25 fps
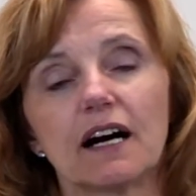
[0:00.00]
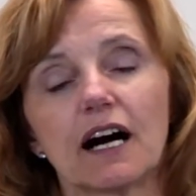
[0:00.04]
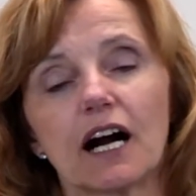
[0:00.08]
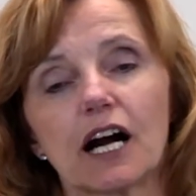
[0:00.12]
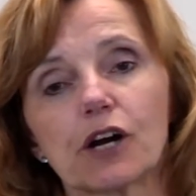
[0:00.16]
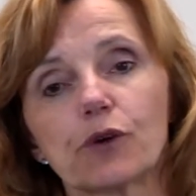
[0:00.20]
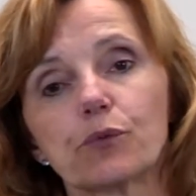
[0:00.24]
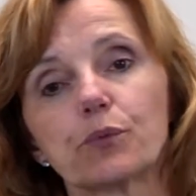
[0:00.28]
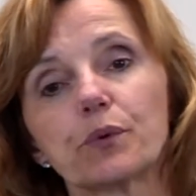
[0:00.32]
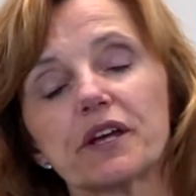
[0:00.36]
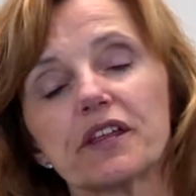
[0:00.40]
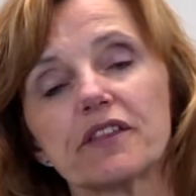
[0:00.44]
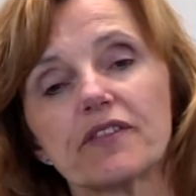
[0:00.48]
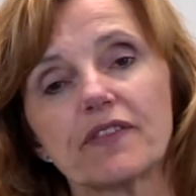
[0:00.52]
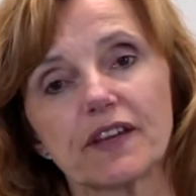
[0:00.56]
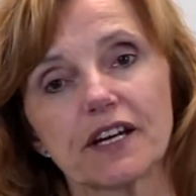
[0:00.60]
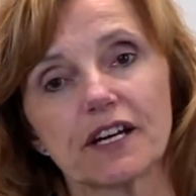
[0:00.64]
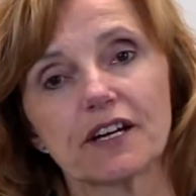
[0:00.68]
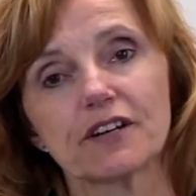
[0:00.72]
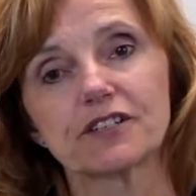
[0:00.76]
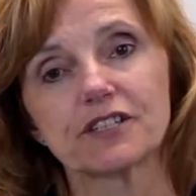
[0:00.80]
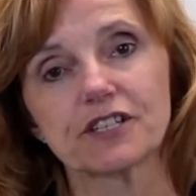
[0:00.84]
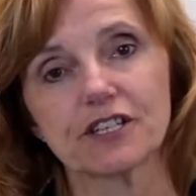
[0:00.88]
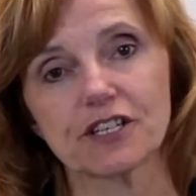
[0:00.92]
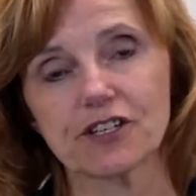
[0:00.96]
are we
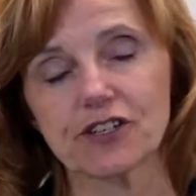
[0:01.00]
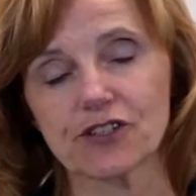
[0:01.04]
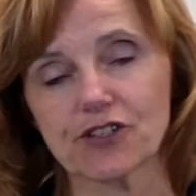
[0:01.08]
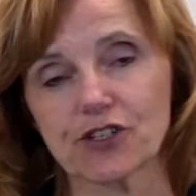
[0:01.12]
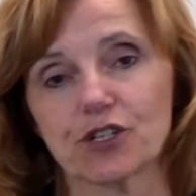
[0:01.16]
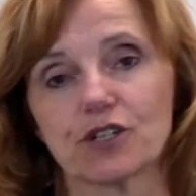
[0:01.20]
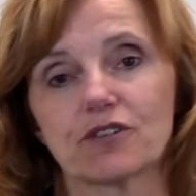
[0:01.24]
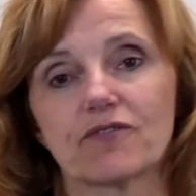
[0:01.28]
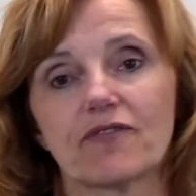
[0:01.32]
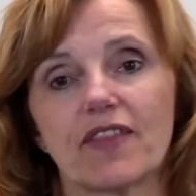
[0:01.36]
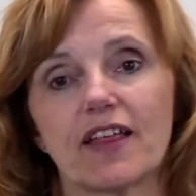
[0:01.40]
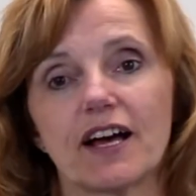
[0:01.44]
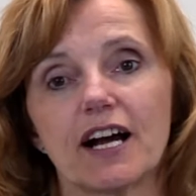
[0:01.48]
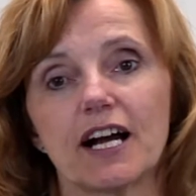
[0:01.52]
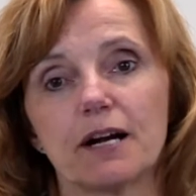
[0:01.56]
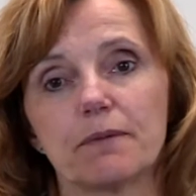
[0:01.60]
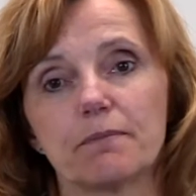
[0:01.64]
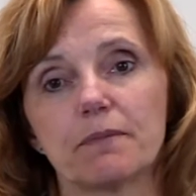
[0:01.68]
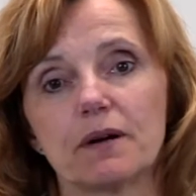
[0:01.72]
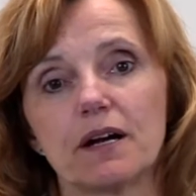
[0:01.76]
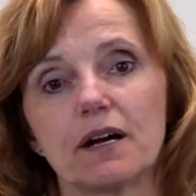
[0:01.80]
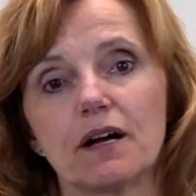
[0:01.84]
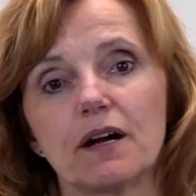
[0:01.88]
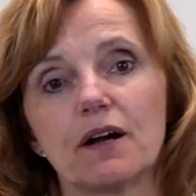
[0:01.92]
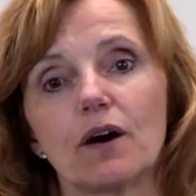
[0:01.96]
there to serve
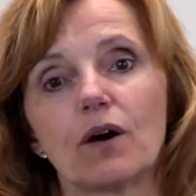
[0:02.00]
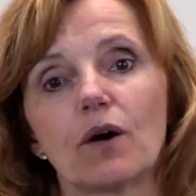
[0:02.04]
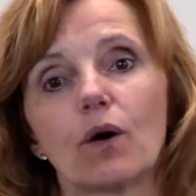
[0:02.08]
them,